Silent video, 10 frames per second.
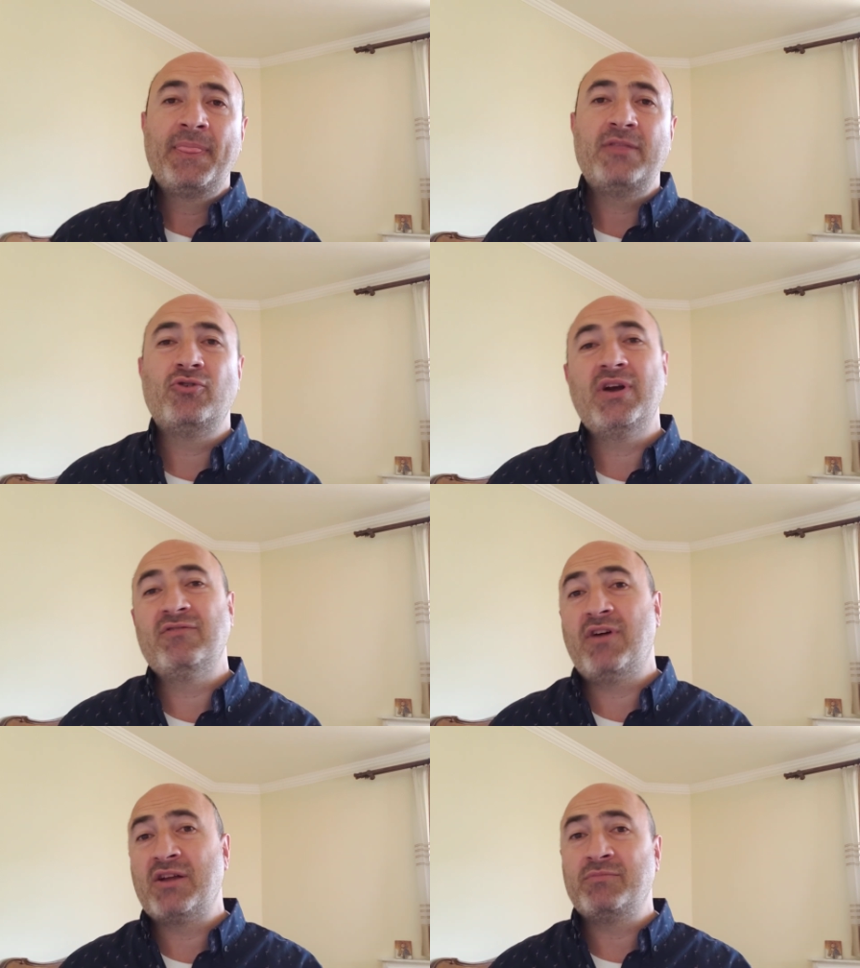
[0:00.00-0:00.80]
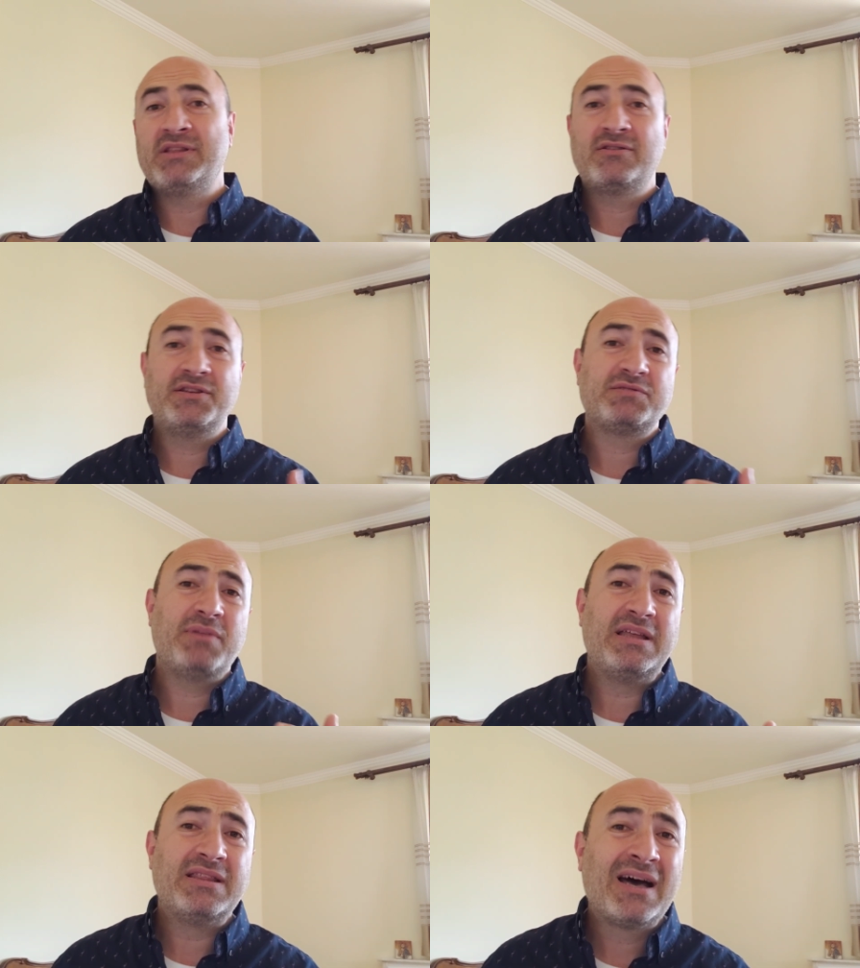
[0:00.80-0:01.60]
No, environmentalists
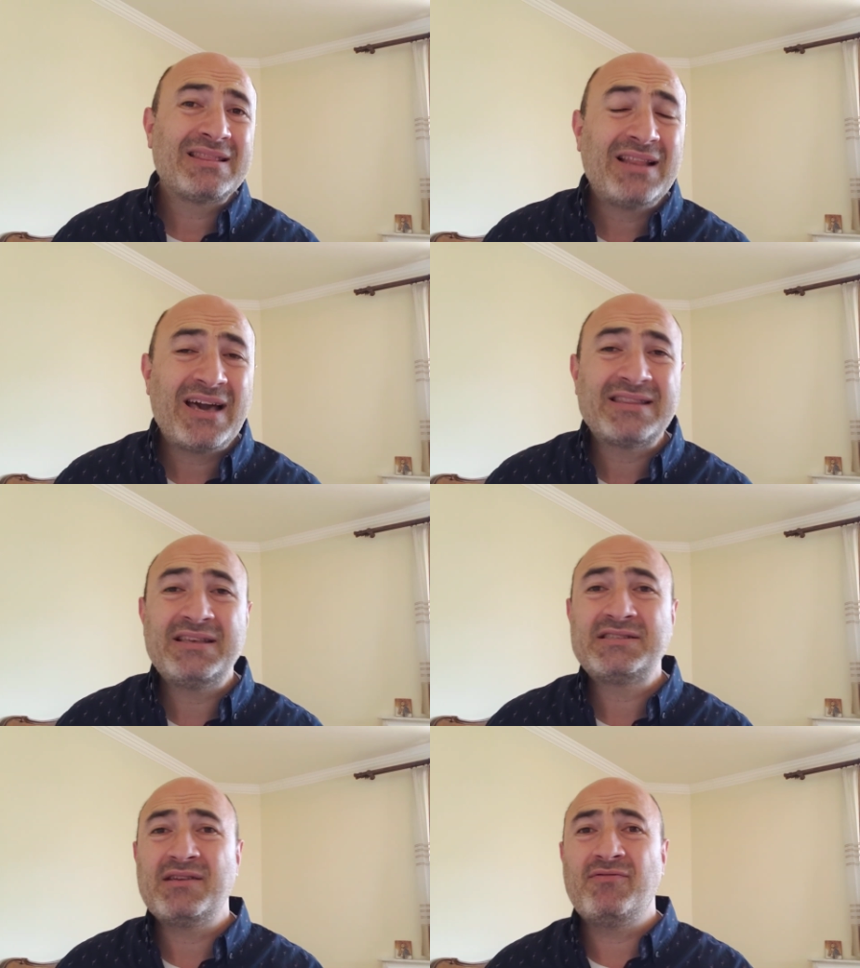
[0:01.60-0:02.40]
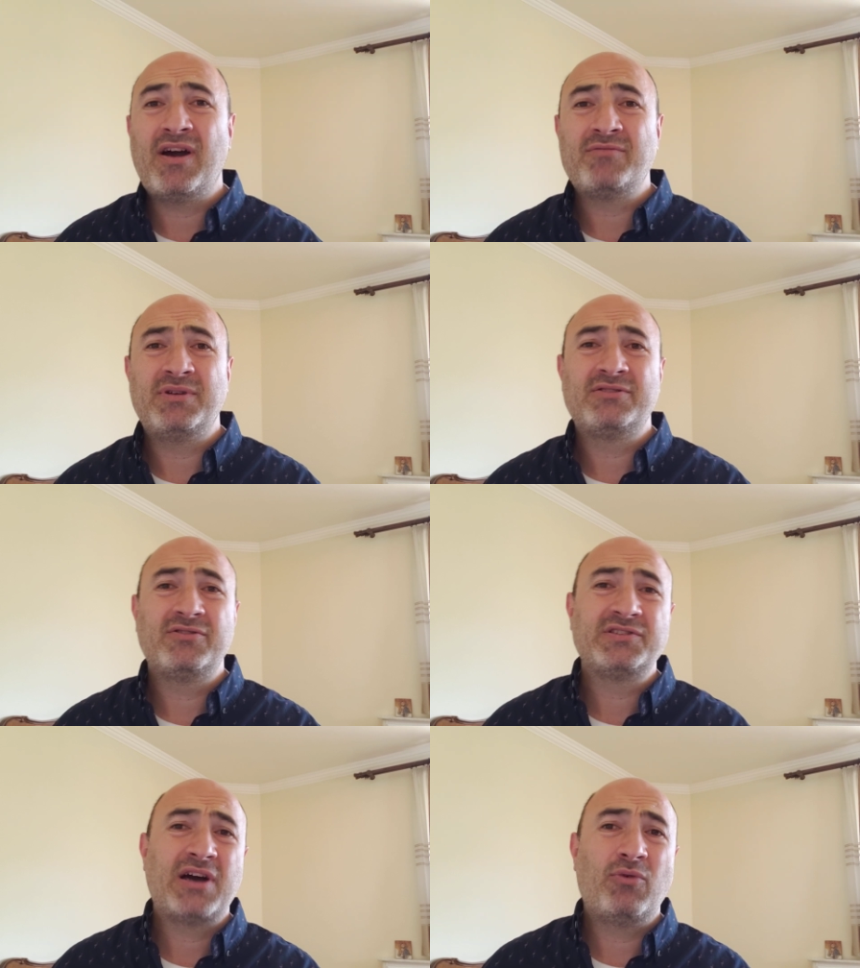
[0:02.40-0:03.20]
may not like this.
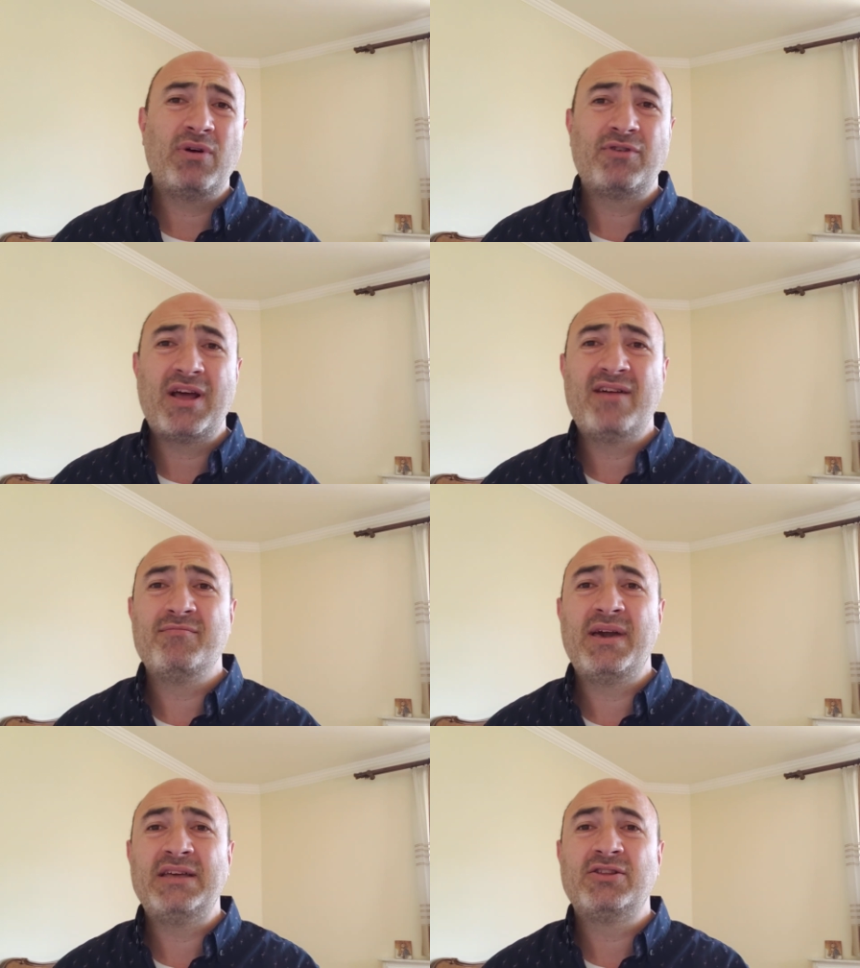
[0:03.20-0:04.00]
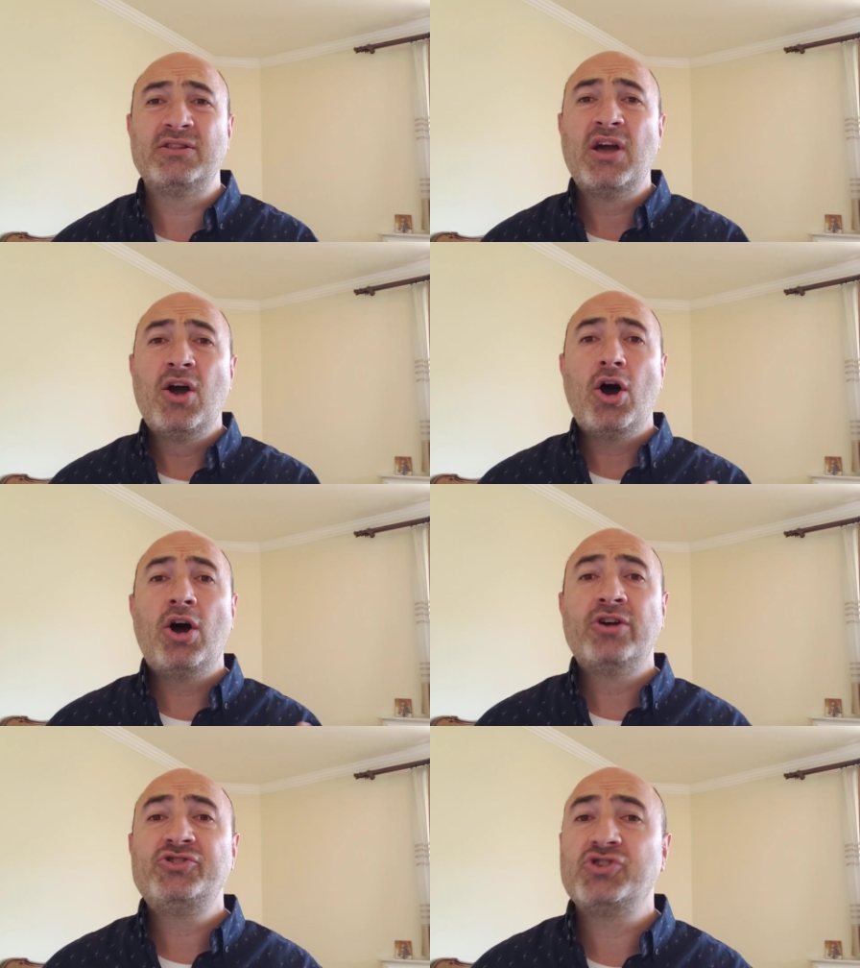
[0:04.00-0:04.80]
Environmentalists, however, have made an
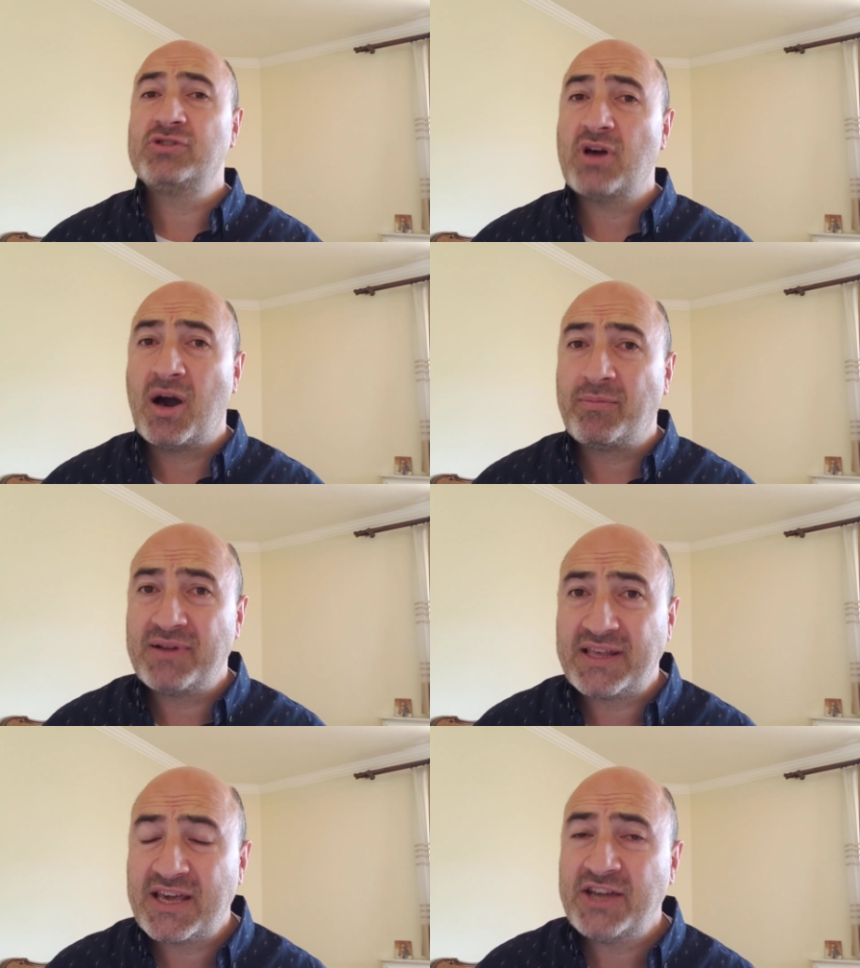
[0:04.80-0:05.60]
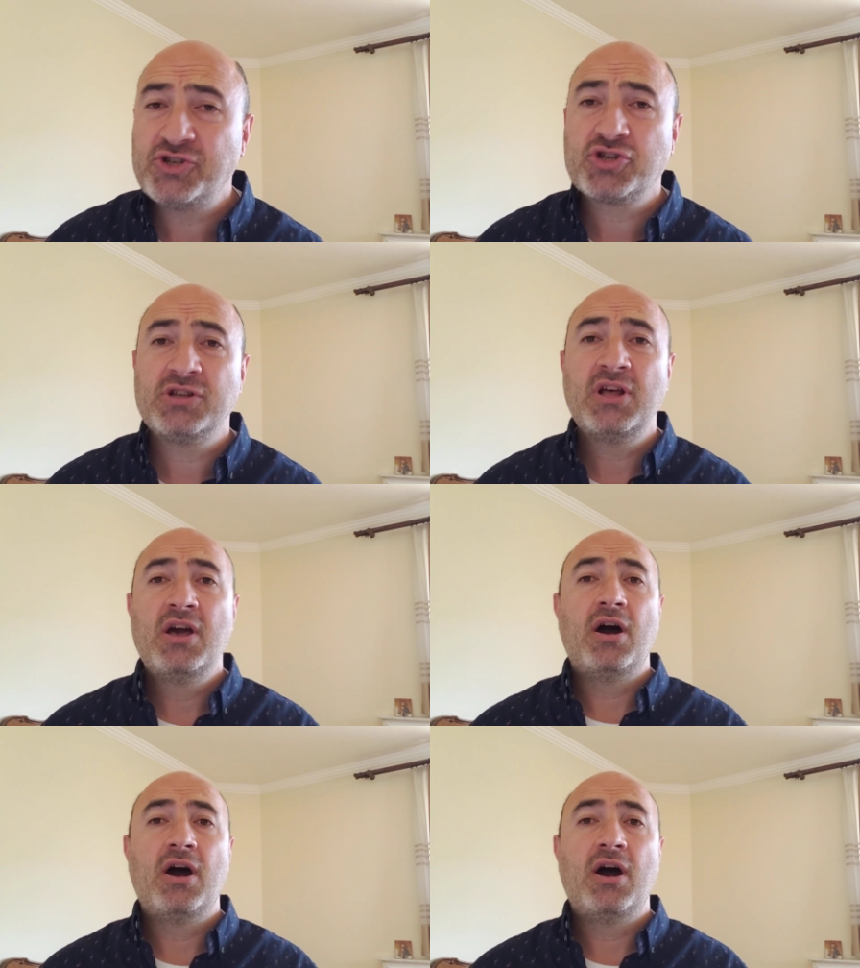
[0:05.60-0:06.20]
urgent application.